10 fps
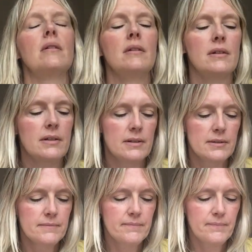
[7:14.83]

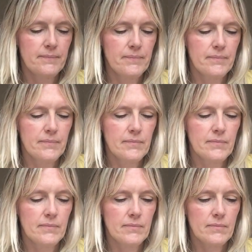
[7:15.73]

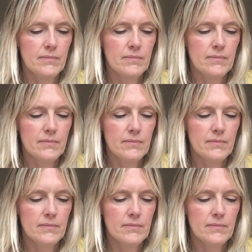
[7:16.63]
(no one is talking)